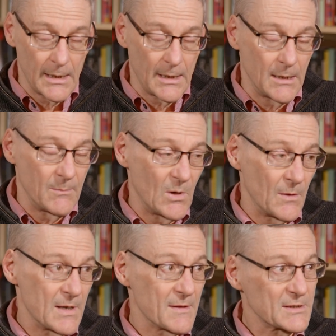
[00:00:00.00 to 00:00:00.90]

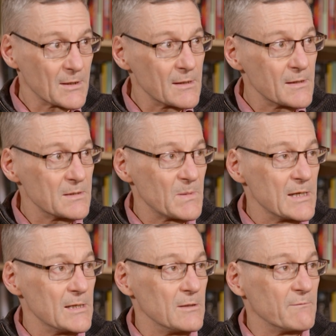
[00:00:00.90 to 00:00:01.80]
On the other side of the
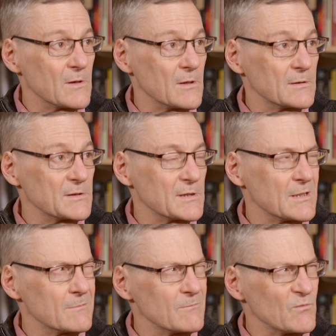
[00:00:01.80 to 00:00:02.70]
debate, you've got
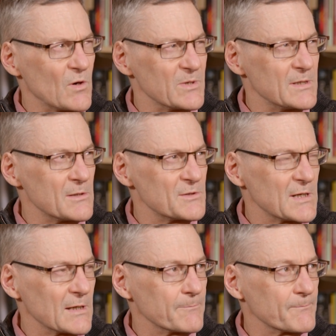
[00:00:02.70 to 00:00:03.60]
Robert
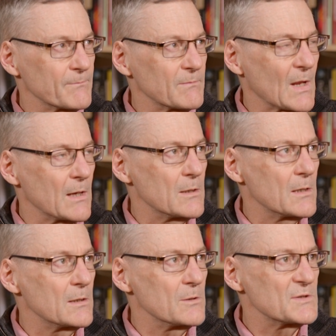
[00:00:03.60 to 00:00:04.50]
Nozick,
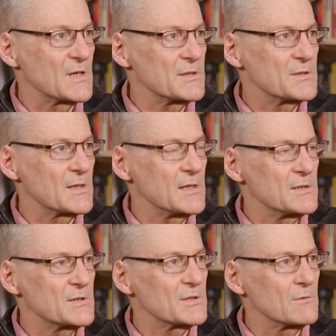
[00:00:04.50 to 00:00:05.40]
who says
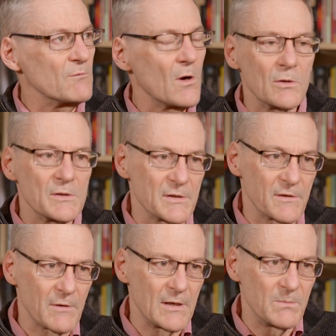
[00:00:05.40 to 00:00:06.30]
it's wrong to
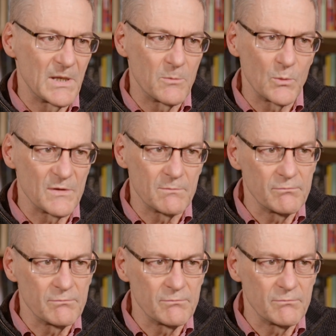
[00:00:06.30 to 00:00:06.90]
threaten people with